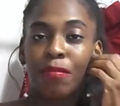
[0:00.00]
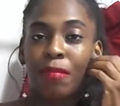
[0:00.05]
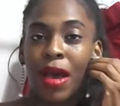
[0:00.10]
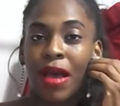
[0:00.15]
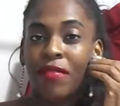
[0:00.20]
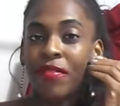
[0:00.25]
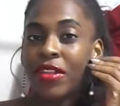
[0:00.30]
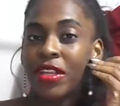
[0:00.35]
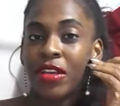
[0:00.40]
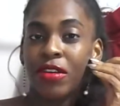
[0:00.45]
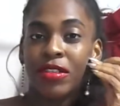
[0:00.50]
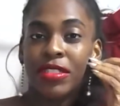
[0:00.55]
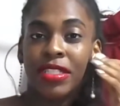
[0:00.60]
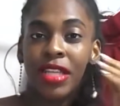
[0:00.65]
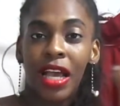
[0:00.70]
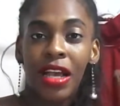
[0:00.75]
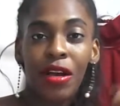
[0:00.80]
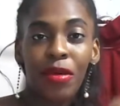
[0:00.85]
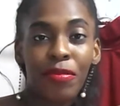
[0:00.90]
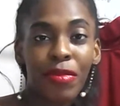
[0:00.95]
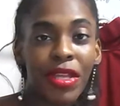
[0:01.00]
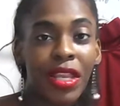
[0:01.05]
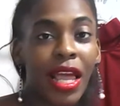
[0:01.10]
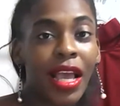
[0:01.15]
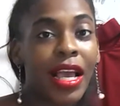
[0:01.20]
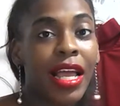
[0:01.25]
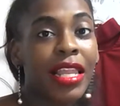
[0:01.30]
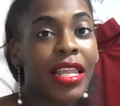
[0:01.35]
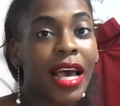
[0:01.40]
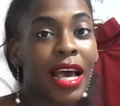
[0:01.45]
video is not going to be like
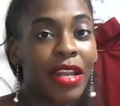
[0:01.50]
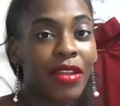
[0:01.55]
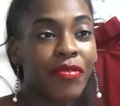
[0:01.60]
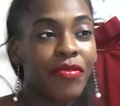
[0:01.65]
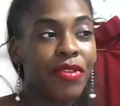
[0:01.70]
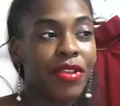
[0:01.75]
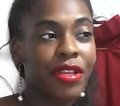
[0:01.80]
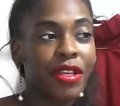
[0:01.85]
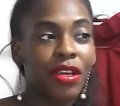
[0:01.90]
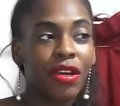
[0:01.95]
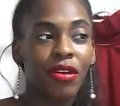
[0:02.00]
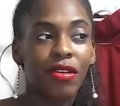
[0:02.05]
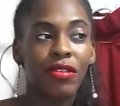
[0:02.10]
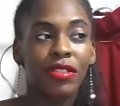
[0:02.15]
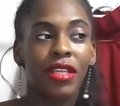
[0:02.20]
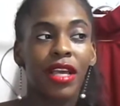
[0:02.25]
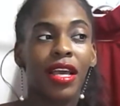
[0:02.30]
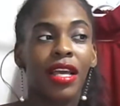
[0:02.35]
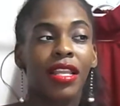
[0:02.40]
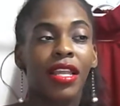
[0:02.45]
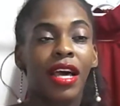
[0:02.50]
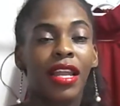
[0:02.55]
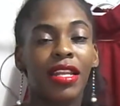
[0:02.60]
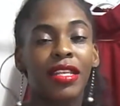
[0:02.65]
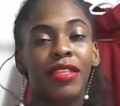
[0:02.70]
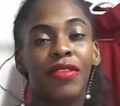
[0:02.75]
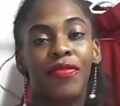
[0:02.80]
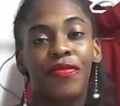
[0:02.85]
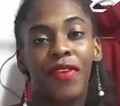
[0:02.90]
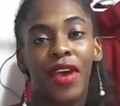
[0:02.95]
a lot of videos, like a lot of
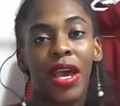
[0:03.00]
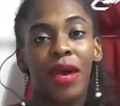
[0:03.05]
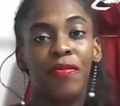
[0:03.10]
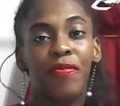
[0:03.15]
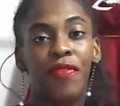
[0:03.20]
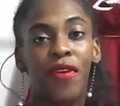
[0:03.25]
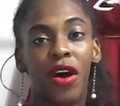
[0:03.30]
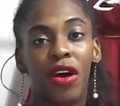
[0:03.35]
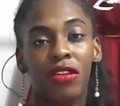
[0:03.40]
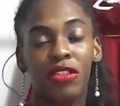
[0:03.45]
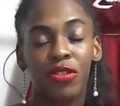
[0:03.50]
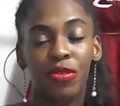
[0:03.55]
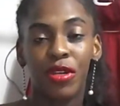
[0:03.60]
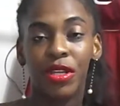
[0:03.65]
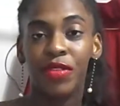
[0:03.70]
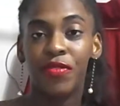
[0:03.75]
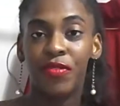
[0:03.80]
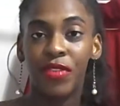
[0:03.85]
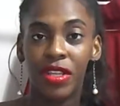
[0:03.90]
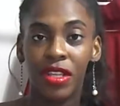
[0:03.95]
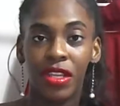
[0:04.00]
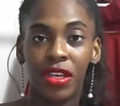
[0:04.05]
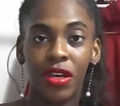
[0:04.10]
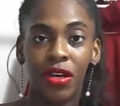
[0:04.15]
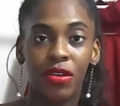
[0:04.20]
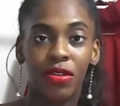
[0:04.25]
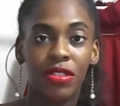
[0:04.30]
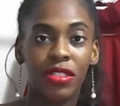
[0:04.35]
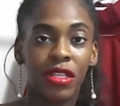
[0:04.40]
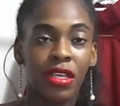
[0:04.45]
the Fab Fall trend
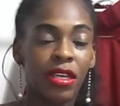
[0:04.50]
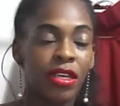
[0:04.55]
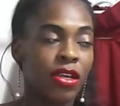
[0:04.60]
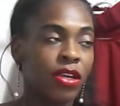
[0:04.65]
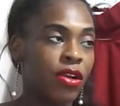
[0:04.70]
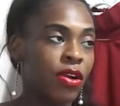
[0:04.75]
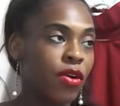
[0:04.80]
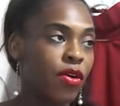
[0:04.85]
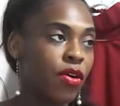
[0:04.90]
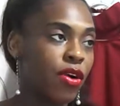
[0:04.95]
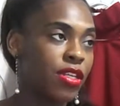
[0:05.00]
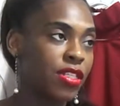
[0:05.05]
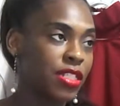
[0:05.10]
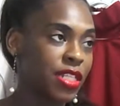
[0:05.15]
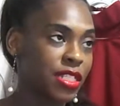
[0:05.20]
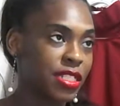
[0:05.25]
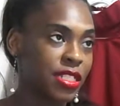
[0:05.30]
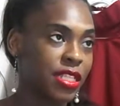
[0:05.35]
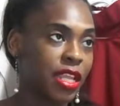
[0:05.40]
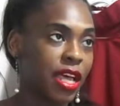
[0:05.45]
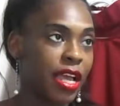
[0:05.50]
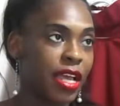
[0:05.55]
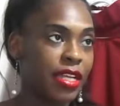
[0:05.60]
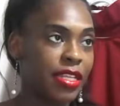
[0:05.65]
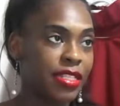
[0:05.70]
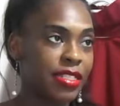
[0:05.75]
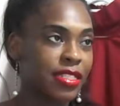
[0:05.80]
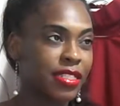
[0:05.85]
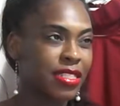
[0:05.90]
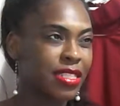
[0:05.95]
videos, or just like
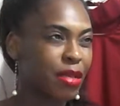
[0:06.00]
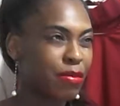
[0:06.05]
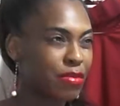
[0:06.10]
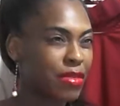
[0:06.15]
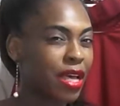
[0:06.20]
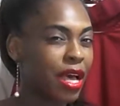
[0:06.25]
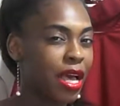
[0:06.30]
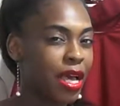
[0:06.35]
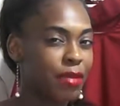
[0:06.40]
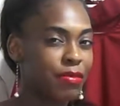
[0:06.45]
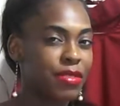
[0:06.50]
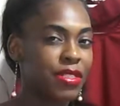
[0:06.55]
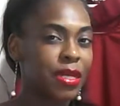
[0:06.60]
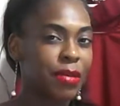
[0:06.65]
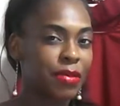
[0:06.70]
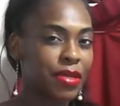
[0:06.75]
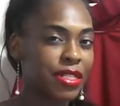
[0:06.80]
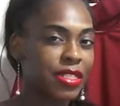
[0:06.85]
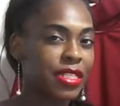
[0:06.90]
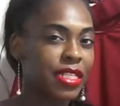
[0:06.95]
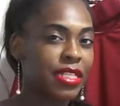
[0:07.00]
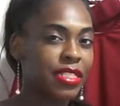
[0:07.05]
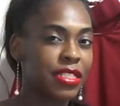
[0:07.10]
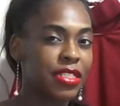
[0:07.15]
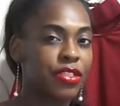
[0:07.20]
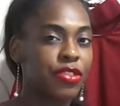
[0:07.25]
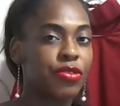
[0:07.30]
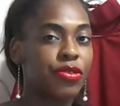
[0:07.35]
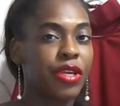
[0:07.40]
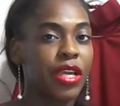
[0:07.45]
sometimes some of the things that
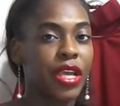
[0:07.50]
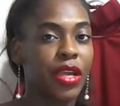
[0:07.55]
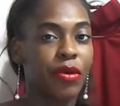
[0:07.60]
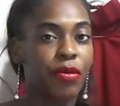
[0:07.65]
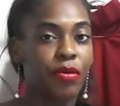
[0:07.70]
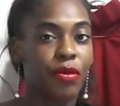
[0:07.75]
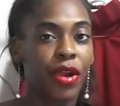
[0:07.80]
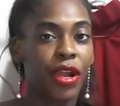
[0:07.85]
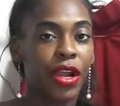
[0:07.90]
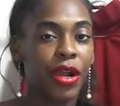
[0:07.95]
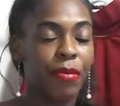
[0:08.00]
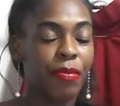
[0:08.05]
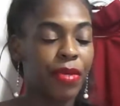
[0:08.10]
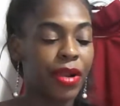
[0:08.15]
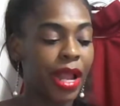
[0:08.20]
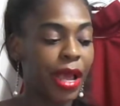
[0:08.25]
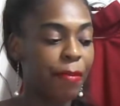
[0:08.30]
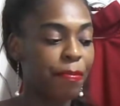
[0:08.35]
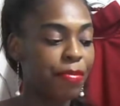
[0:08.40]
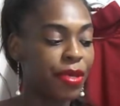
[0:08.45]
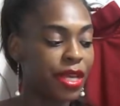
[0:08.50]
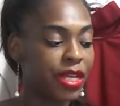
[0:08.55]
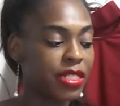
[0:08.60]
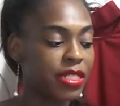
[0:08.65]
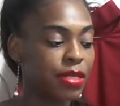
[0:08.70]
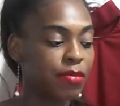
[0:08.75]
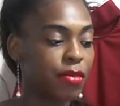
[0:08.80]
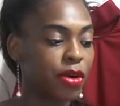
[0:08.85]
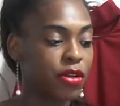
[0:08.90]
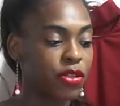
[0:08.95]
you can't wear, but I picked the
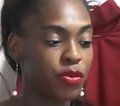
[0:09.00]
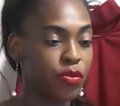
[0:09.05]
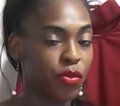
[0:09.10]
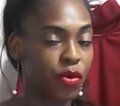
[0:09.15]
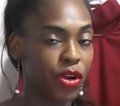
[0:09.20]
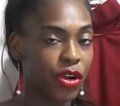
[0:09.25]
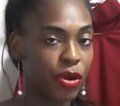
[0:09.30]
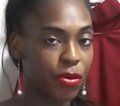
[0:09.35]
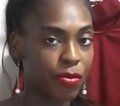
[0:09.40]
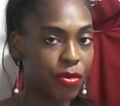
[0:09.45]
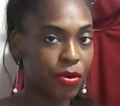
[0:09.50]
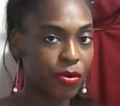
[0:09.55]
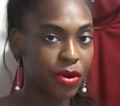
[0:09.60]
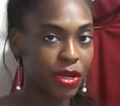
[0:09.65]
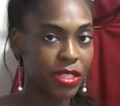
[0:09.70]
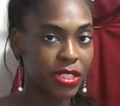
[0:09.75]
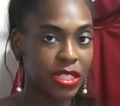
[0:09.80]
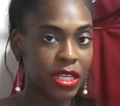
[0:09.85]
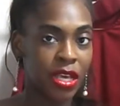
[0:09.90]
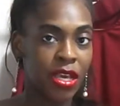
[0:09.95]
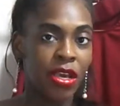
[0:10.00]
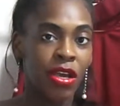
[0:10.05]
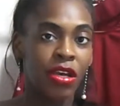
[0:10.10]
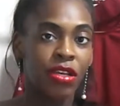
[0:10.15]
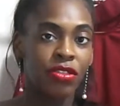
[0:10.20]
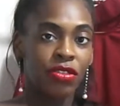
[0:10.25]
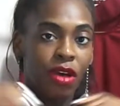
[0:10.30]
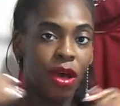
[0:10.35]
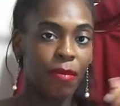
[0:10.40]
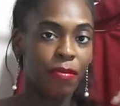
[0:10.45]
most wearable ones.
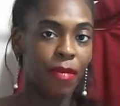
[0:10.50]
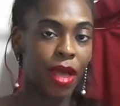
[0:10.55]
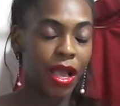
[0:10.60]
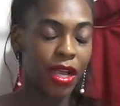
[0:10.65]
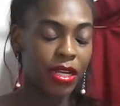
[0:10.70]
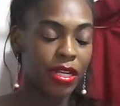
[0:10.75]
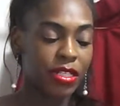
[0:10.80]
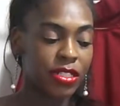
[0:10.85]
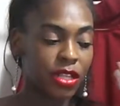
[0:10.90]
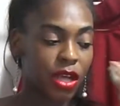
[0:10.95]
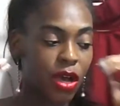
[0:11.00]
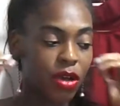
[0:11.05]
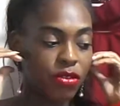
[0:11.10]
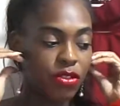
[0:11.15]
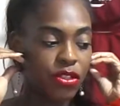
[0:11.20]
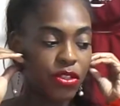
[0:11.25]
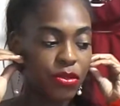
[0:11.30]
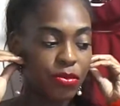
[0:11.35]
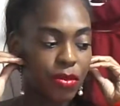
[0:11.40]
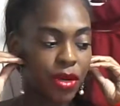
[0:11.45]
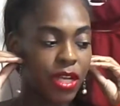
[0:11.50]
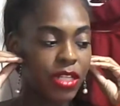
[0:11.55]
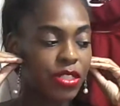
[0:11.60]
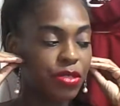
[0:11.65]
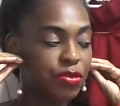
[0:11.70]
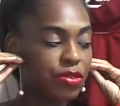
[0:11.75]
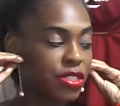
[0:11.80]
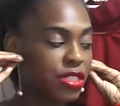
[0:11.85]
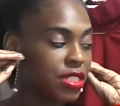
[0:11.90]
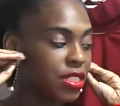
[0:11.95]
So I'm not going to talk too much.
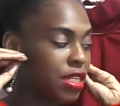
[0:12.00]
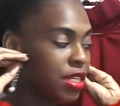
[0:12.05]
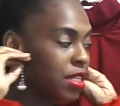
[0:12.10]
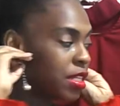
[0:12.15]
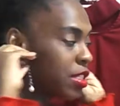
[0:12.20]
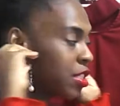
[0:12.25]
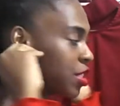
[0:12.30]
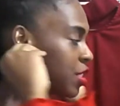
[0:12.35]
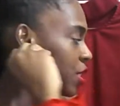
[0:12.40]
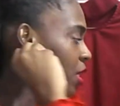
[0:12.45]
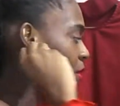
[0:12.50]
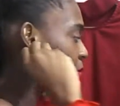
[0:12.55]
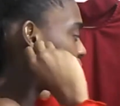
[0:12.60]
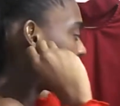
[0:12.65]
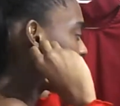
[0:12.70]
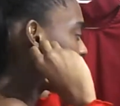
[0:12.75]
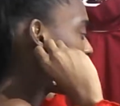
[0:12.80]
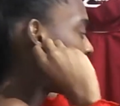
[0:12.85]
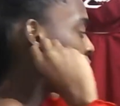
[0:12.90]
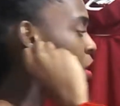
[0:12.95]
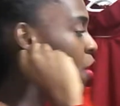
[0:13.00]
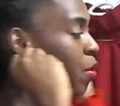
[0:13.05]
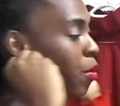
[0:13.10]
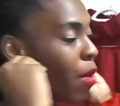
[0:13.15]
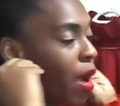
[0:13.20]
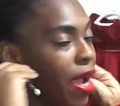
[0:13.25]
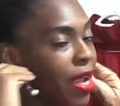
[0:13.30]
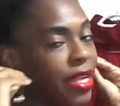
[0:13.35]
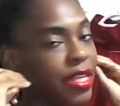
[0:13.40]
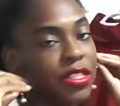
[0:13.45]
We're just going to jump
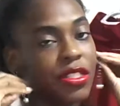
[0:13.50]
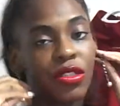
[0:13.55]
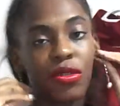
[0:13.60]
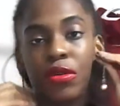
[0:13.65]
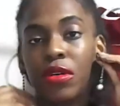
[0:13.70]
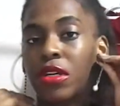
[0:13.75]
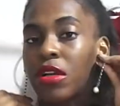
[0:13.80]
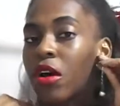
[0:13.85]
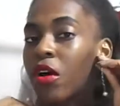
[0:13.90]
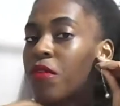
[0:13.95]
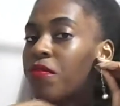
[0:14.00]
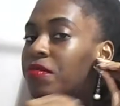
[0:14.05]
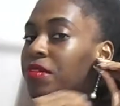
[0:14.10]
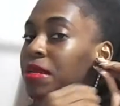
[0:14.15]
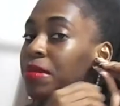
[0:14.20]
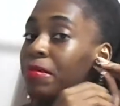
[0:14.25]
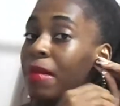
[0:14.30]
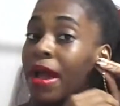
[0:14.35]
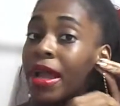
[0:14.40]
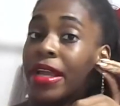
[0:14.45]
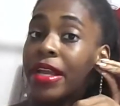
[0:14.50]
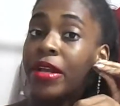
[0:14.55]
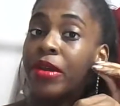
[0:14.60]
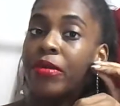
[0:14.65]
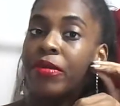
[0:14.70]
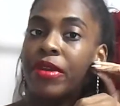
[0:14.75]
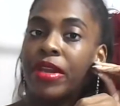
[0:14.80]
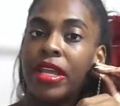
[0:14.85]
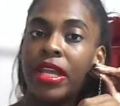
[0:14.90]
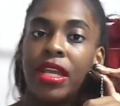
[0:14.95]
right into it. Hopefully my
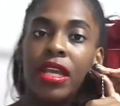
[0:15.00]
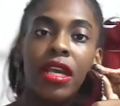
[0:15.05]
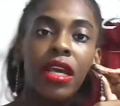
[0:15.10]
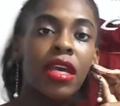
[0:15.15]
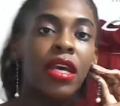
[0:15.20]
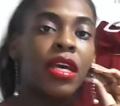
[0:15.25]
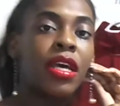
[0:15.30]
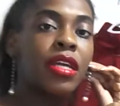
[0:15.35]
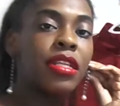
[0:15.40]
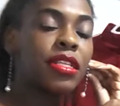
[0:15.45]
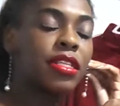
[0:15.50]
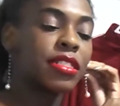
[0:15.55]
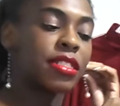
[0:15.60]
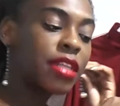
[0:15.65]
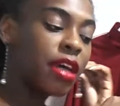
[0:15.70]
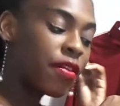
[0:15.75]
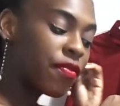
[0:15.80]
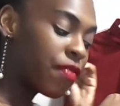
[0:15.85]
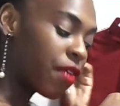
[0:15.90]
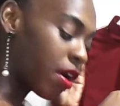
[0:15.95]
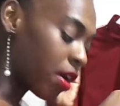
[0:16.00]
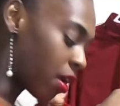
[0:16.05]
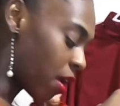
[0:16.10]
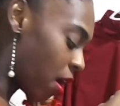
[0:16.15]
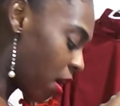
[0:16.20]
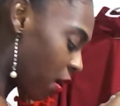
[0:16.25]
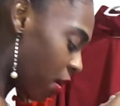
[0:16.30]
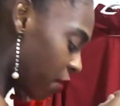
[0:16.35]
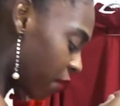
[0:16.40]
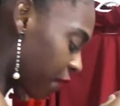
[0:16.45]
earring does not fall
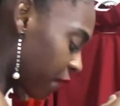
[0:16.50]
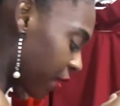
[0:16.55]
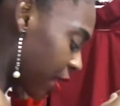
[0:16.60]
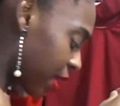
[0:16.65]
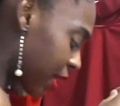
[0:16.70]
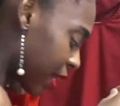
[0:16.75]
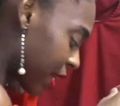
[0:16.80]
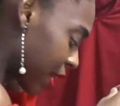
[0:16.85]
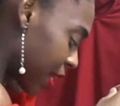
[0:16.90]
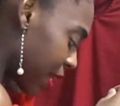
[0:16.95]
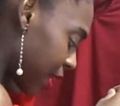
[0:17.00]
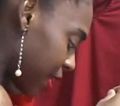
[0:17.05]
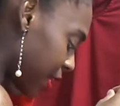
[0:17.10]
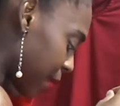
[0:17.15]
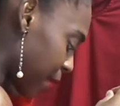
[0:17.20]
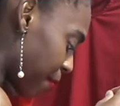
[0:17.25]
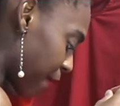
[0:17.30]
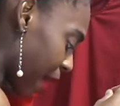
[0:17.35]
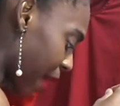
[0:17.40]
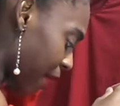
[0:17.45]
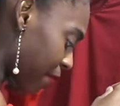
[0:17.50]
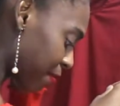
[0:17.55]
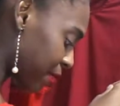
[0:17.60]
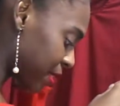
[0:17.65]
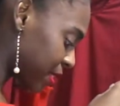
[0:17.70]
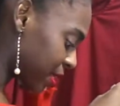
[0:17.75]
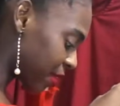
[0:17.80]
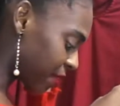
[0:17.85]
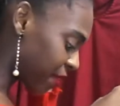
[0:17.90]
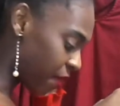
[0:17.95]
off again. The back must
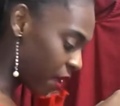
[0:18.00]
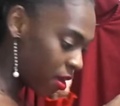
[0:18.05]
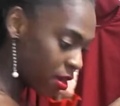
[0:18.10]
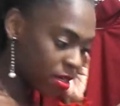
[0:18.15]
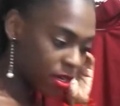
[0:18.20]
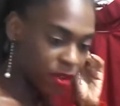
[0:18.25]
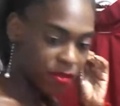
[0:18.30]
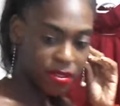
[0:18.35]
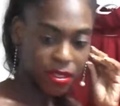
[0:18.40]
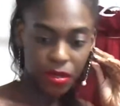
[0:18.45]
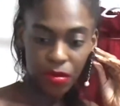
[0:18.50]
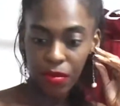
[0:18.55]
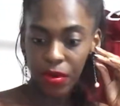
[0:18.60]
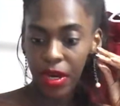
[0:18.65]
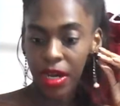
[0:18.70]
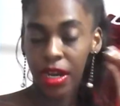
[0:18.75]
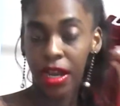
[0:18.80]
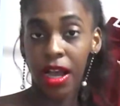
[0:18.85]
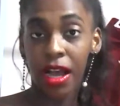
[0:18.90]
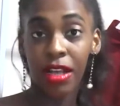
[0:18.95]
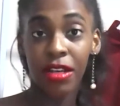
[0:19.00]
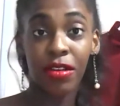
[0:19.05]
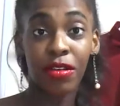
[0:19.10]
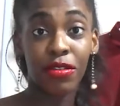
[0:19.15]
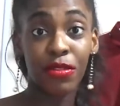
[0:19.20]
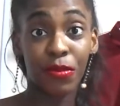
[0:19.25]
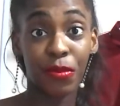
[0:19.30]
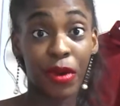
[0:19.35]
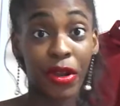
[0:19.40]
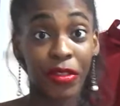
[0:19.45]
have fallen off somewhere. God knows
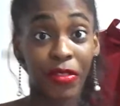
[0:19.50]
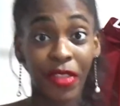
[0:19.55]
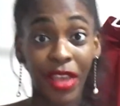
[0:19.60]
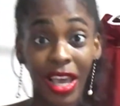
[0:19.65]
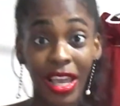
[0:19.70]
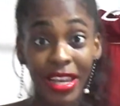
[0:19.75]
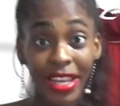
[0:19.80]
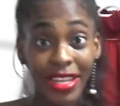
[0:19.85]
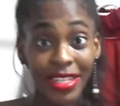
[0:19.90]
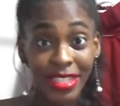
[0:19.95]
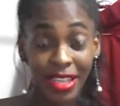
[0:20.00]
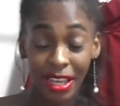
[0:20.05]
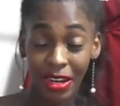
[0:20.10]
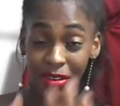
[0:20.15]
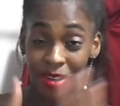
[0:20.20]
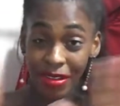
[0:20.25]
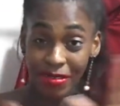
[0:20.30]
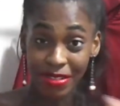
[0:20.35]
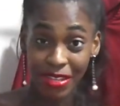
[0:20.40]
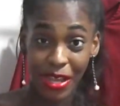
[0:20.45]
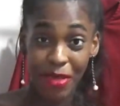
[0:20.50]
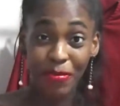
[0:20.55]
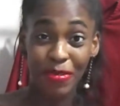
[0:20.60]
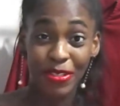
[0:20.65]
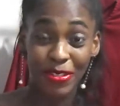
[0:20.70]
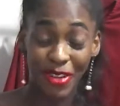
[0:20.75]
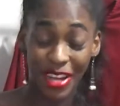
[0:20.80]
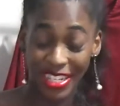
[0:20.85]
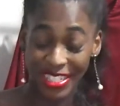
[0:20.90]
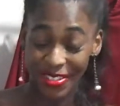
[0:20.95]
where that is. I don't have time to
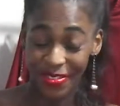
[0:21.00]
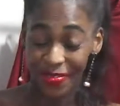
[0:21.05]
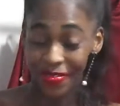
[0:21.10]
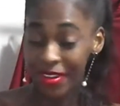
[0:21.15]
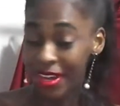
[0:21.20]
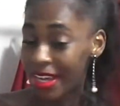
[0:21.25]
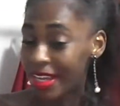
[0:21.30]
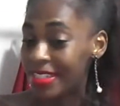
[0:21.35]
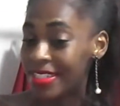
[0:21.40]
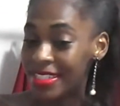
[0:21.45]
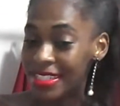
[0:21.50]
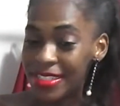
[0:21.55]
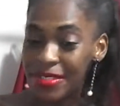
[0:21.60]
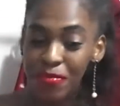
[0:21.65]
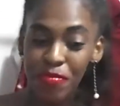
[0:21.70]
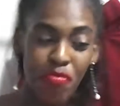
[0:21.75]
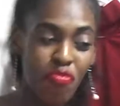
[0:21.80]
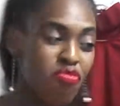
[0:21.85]
try to find it.